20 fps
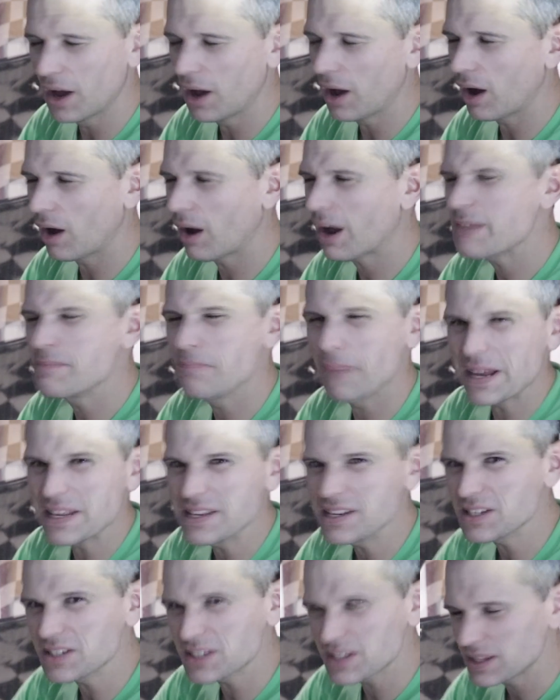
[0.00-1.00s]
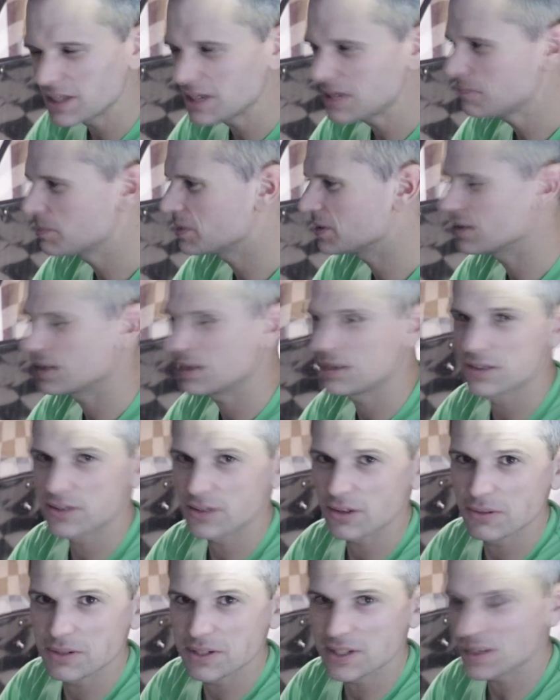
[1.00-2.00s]
high maintenance thing, but then
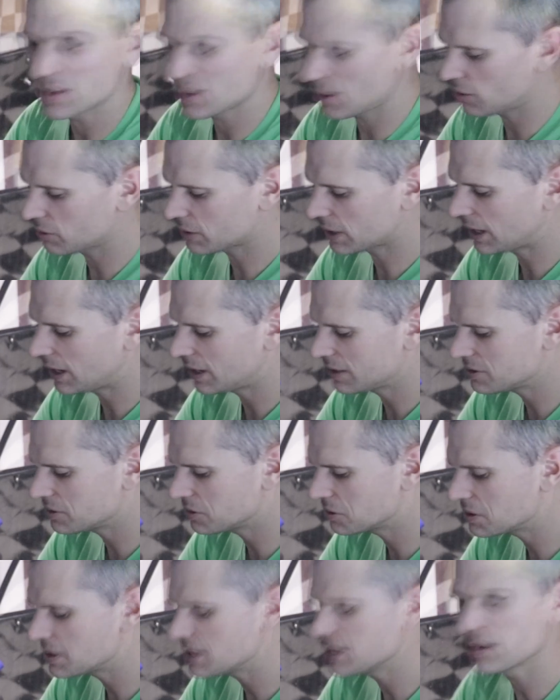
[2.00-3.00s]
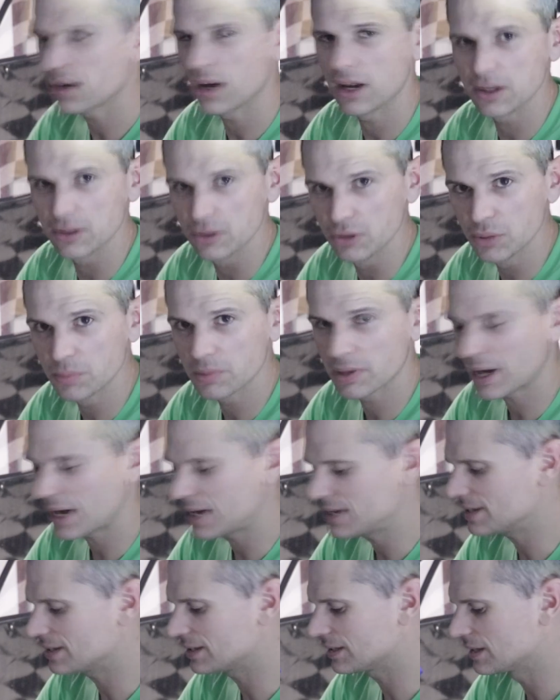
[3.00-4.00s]
so is this whole car. You do need to kind of
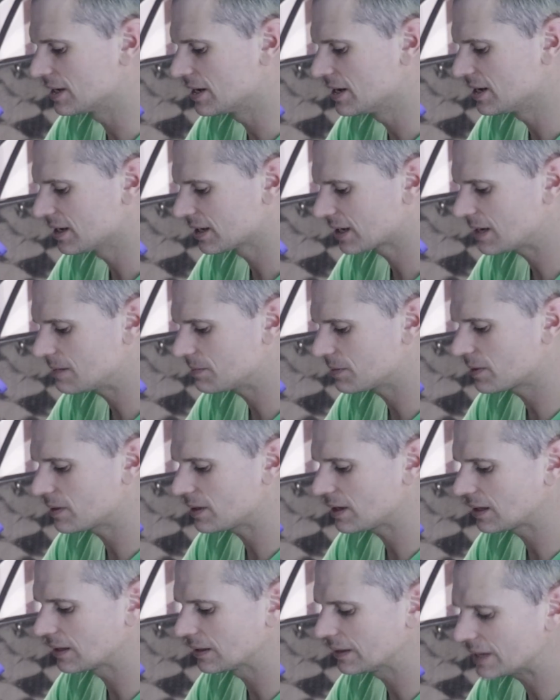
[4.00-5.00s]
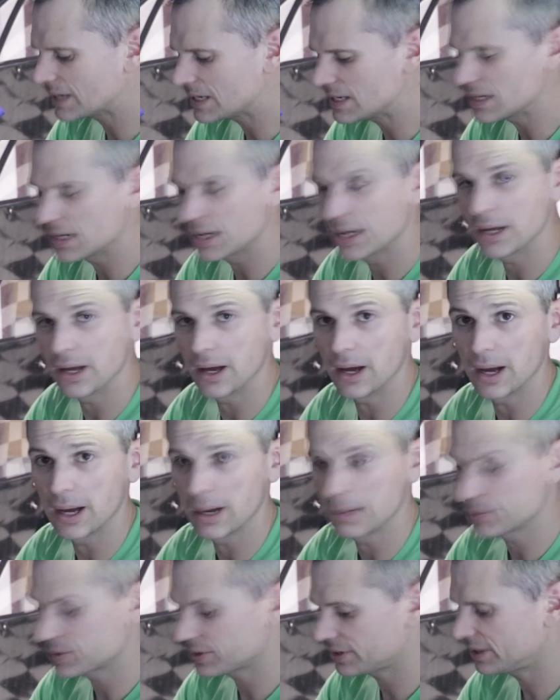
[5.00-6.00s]
lubricate and keep the thing clean
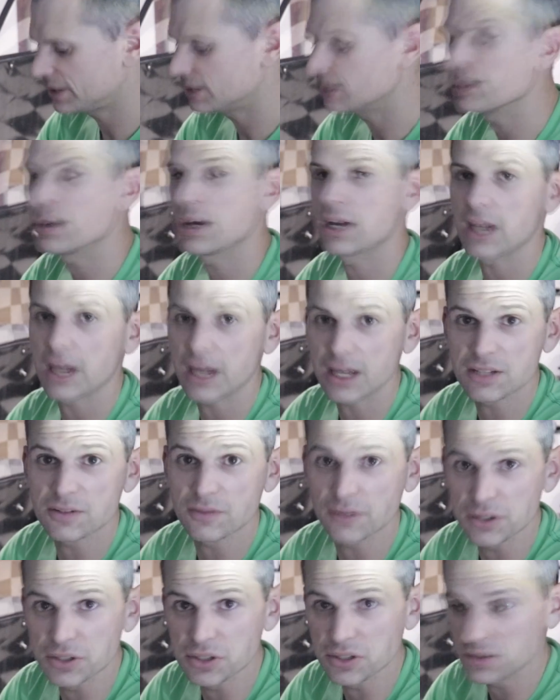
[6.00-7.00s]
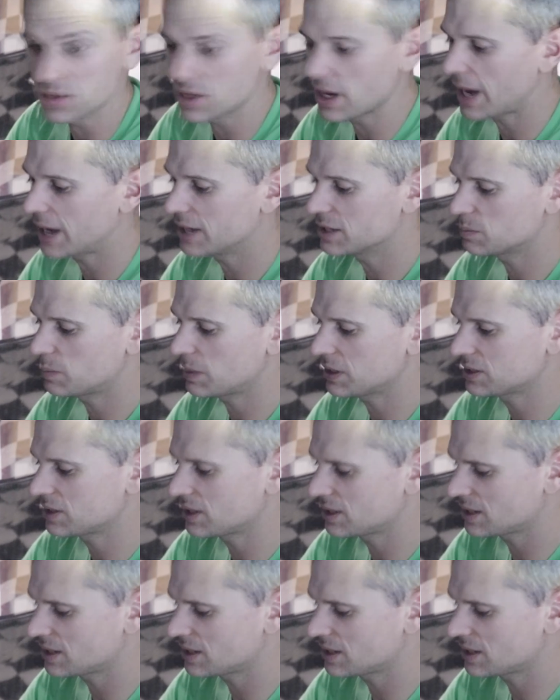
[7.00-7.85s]
so that it, I guess, functions as best as